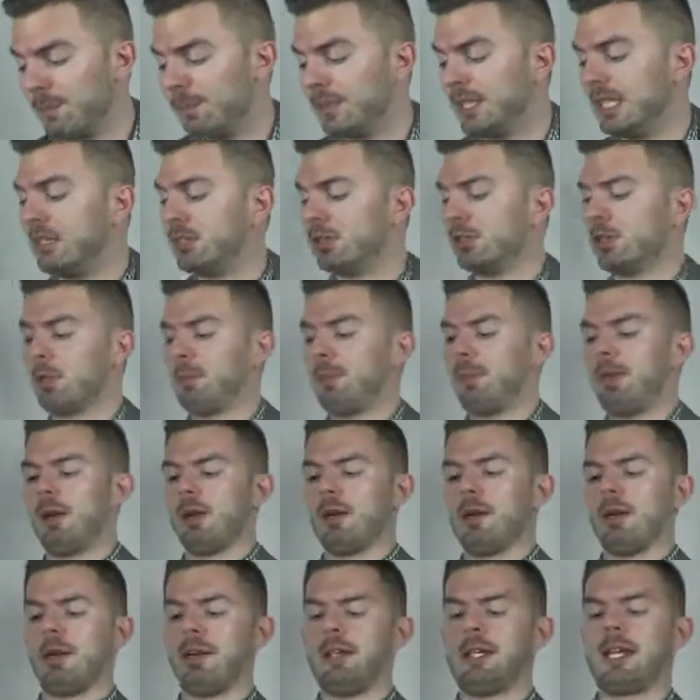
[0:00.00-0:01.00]
These are a
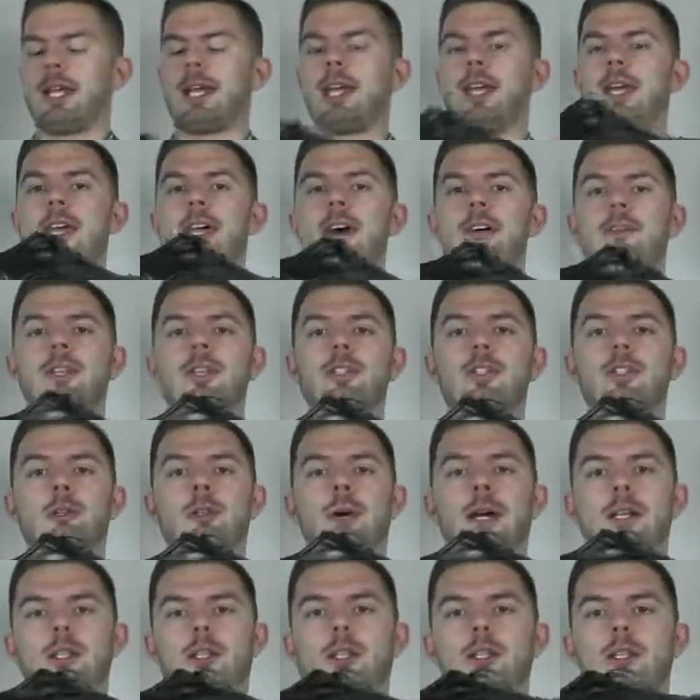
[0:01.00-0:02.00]
pair that I have. These are
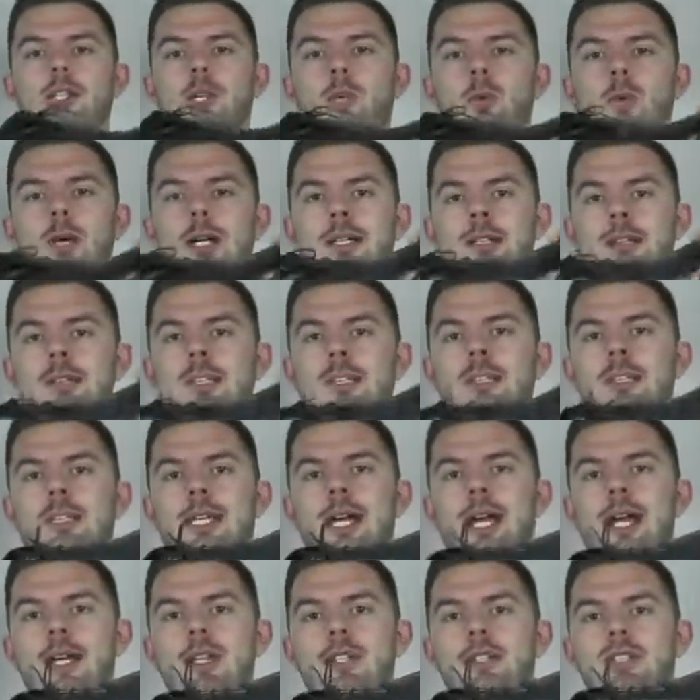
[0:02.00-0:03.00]
my Goodyear Welted
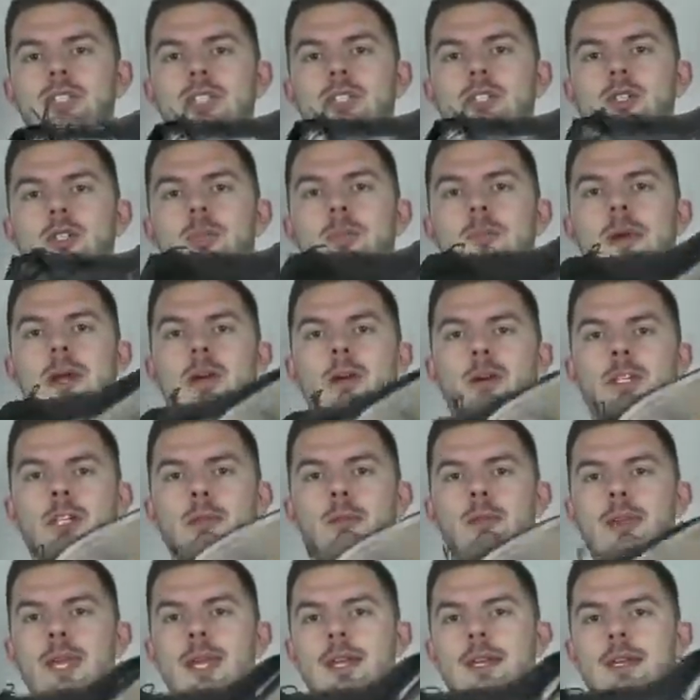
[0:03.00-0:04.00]
guys. These are
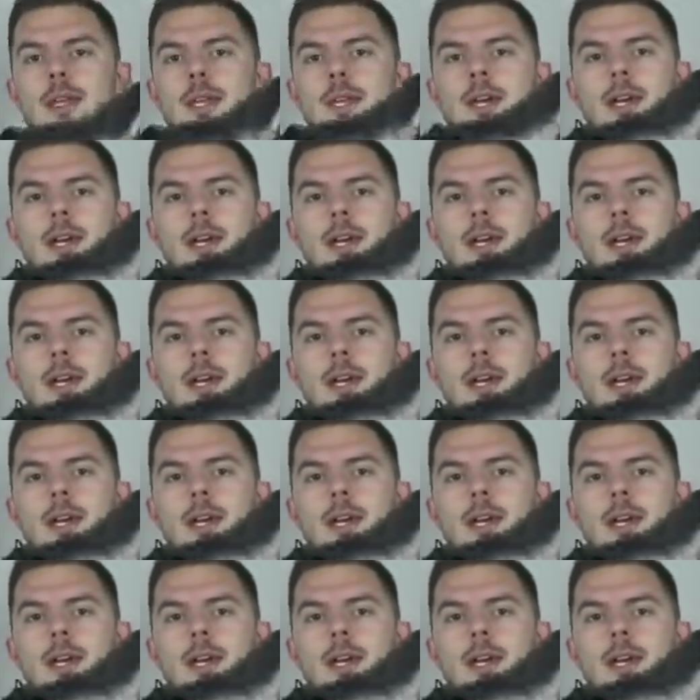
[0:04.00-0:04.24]
American-made.